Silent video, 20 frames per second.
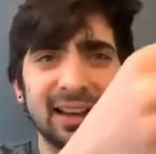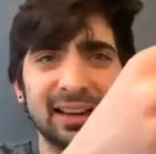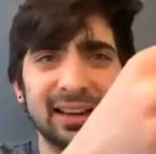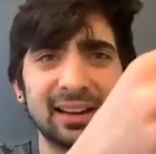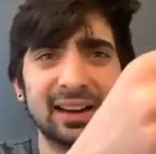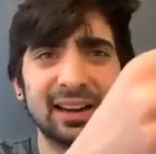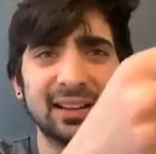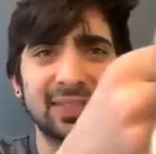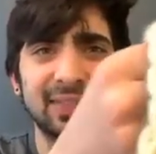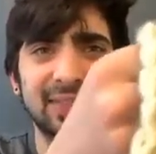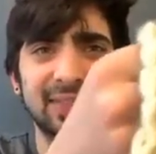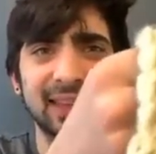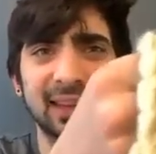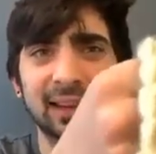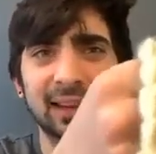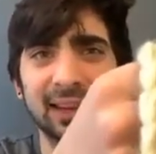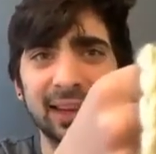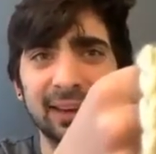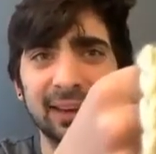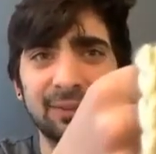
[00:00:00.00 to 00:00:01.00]
a thick,
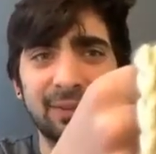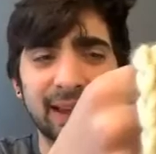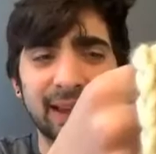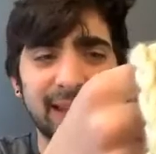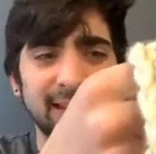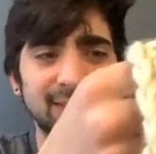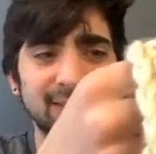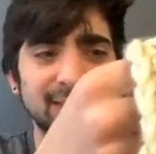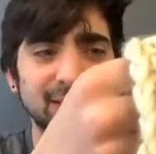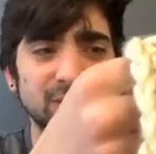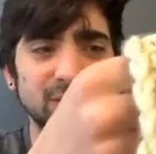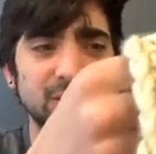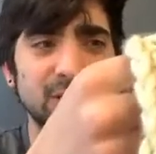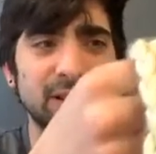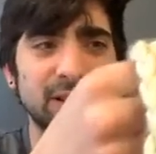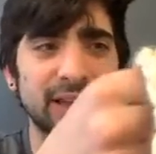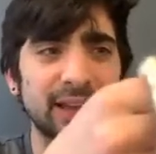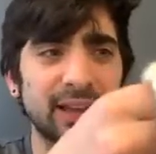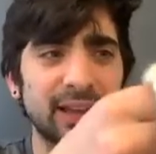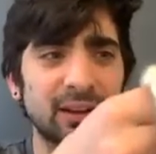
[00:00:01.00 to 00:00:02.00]
advanced
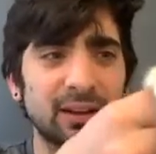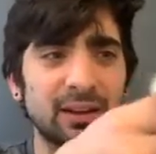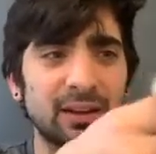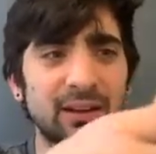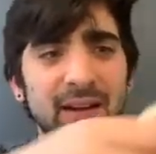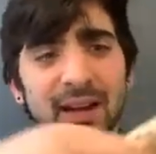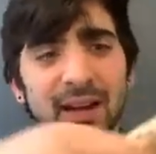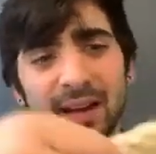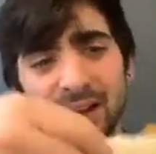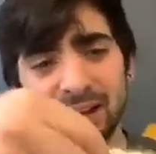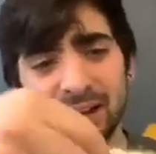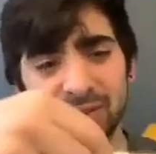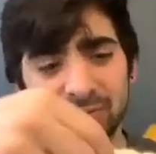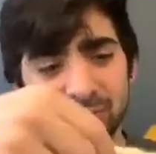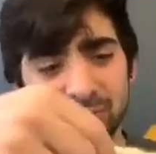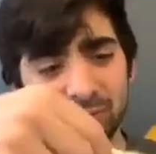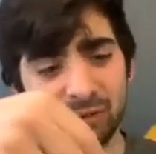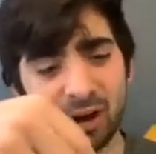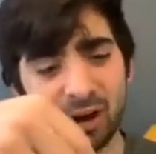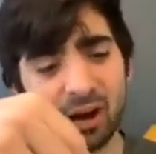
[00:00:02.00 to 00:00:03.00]
looking
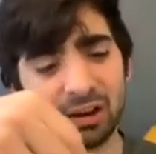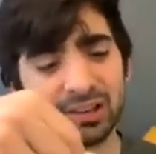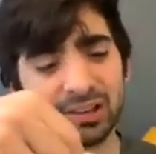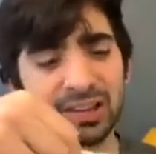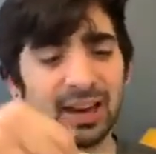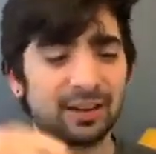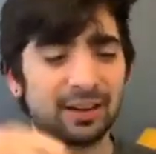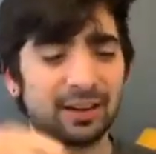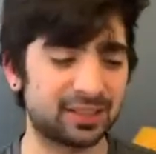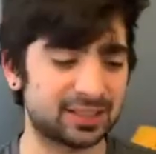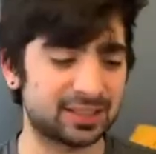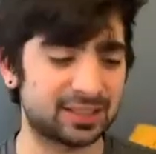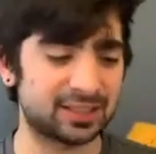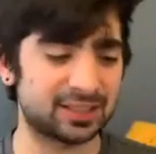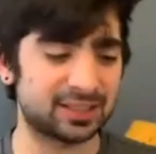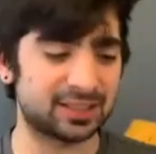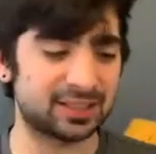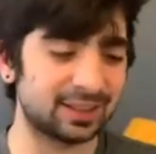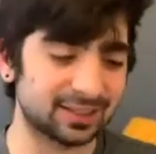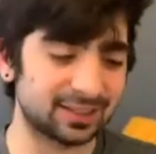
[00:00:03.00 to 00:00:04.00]
wrong side of
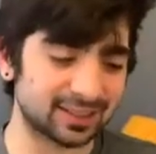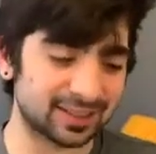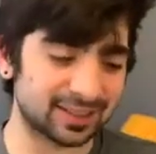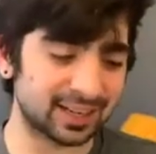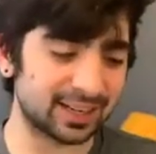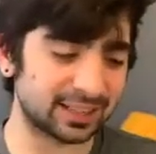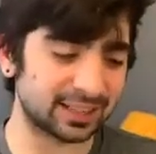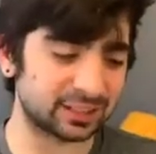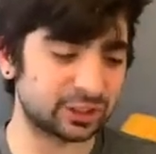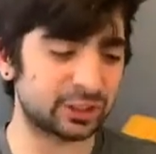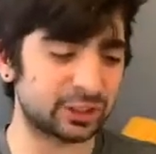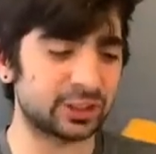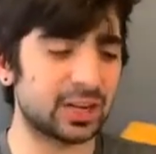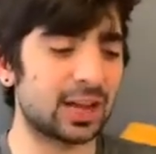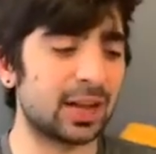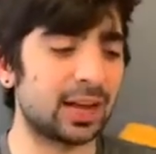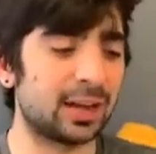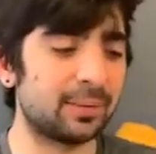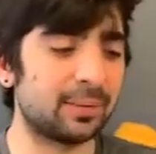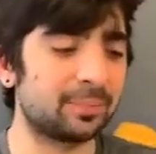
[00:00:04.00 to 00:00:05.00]
stockinette stitch.
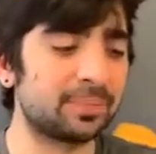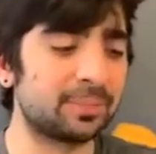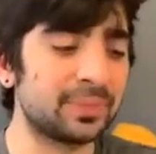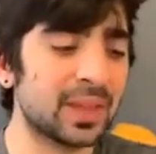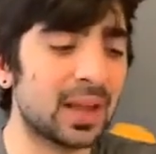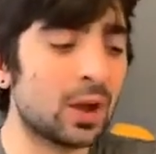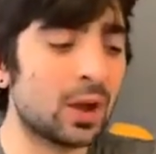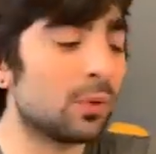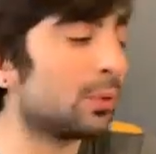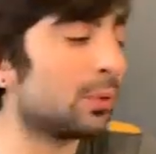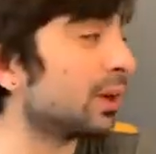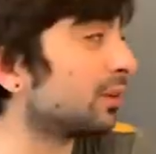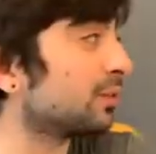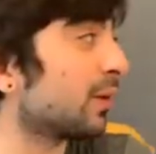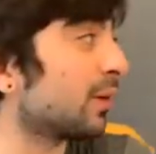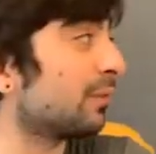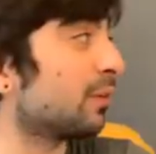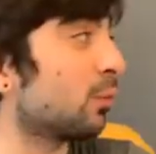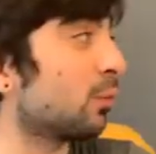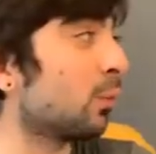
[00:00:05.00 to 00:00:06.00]
We also
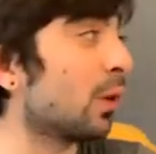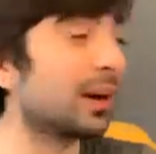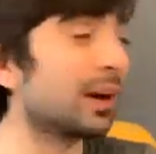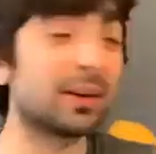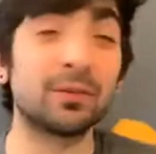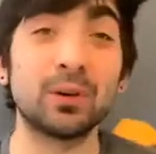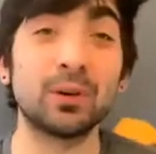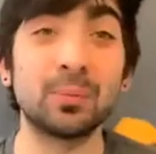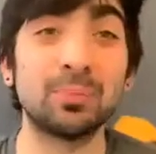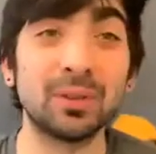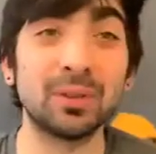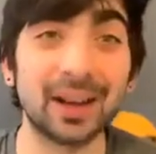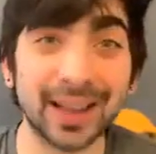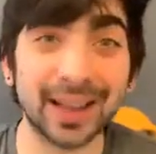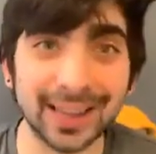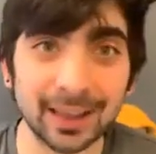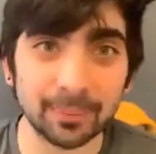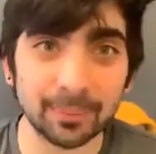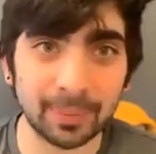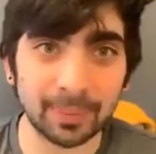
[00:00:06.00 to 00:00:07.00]
have a wonderful
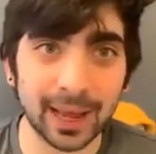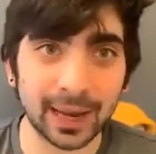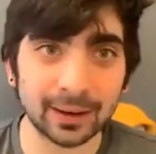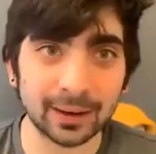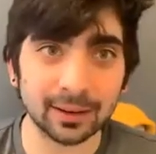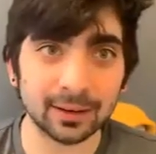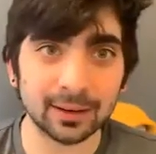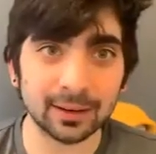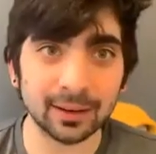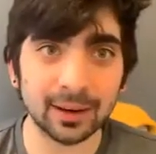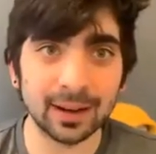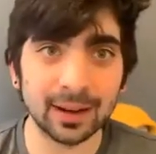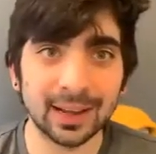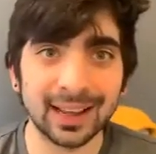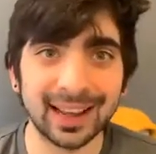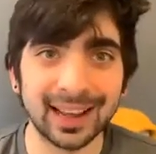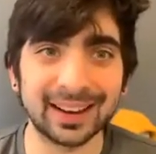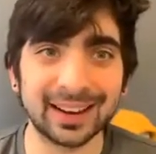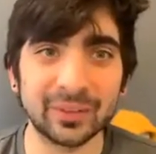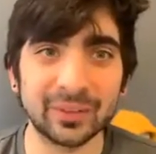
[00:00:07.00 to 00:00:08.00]
blanket pattern.
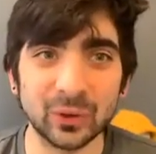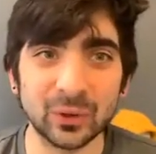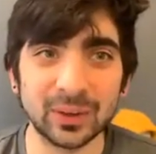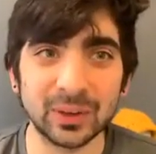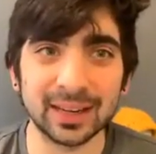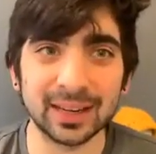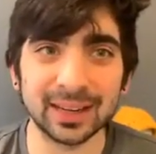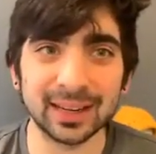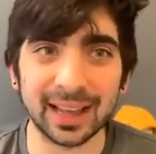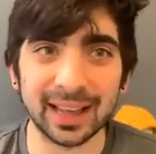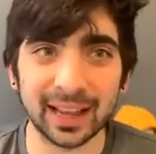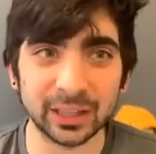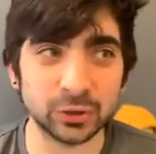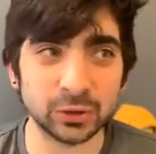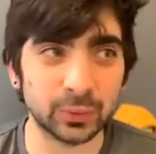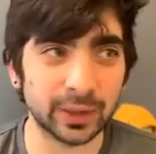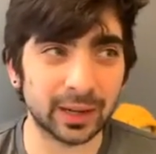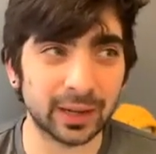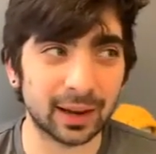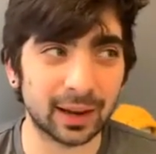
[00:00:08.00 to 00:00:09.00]
And if you didn't catch,
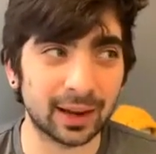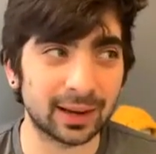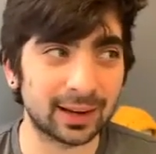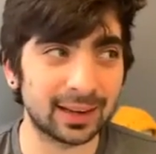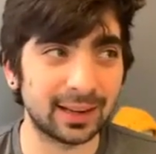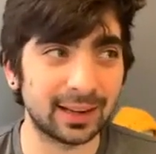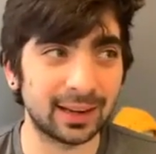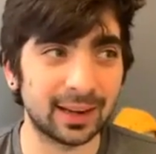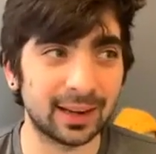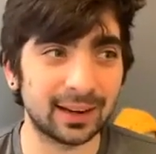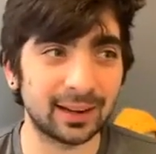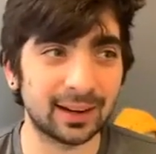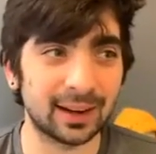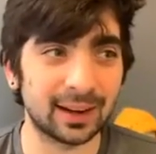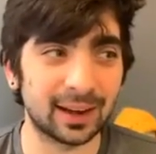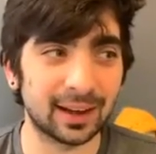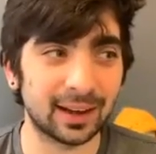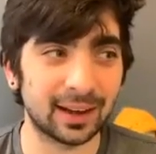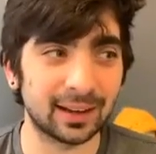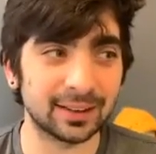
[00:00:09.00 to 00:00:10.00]
we got in
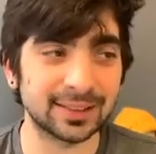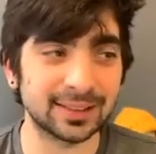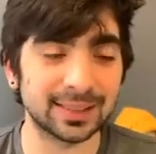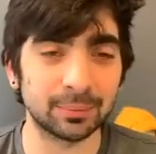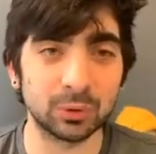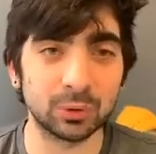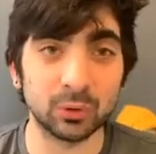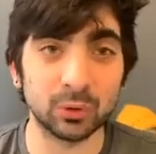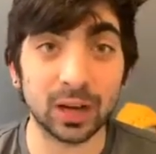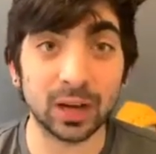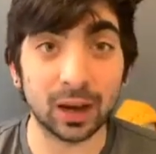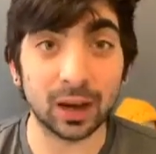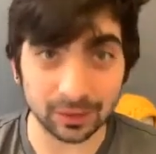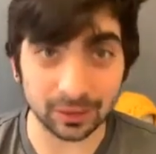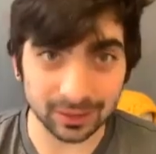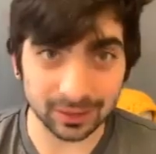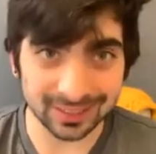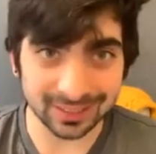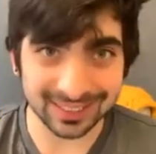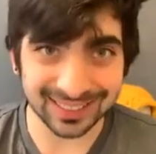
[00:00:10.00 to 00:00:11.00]
some new
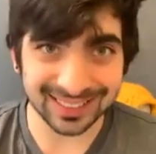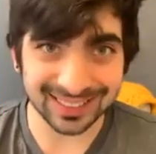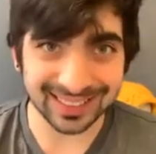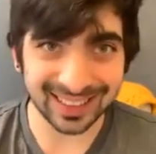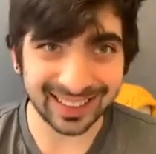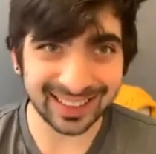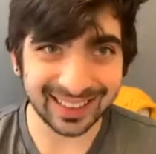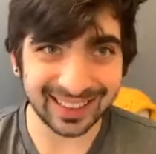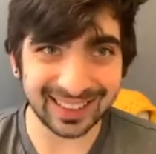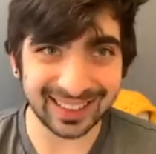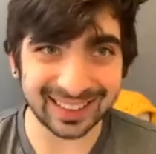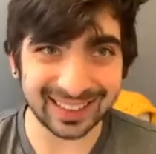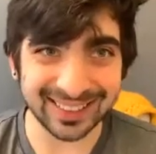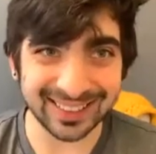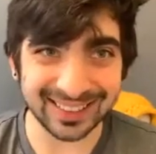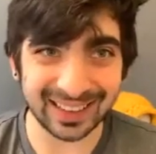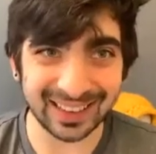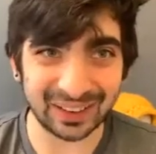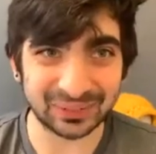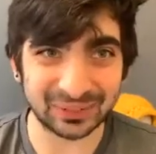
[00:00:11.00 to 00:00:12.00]
colors in
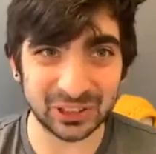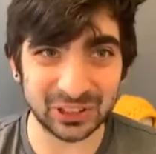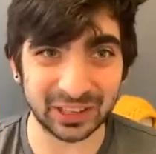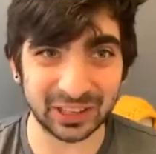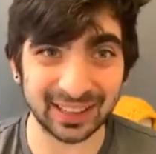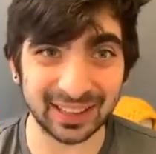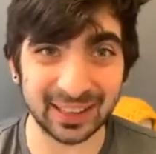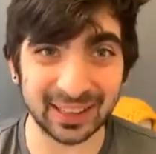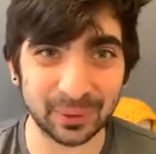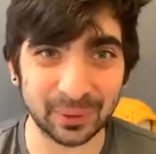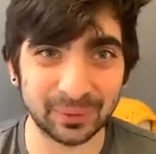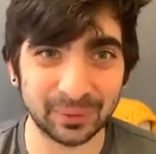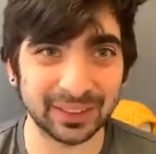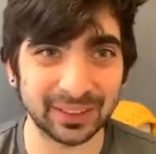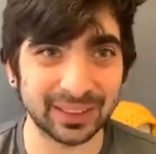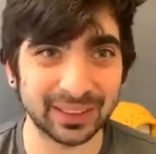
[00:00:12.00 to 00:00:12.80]
soft chunky that we're really